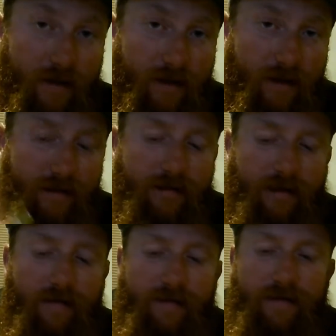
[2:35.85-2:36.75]
This is
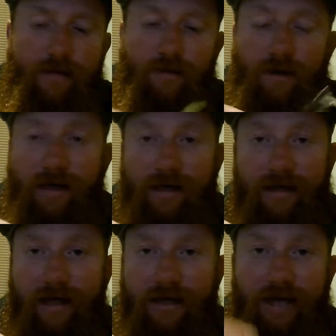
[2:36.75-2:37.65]
obviously one.
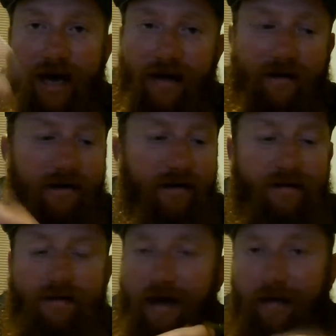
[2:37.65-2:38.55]
That chattering,
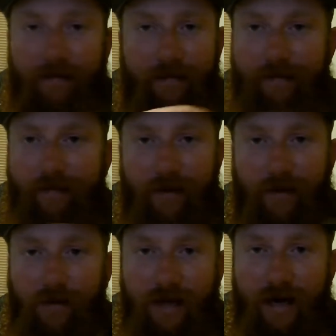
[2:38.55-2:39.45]
that big
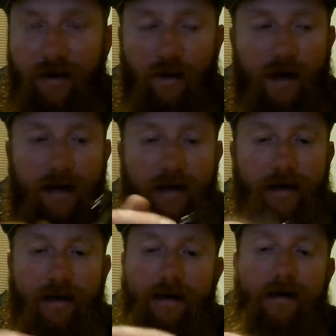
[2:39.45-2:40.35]
old tail wagging,
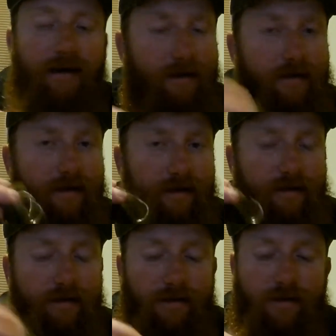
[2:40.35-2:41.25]

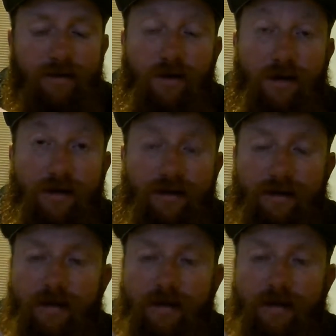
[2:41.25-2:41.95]
crushes it.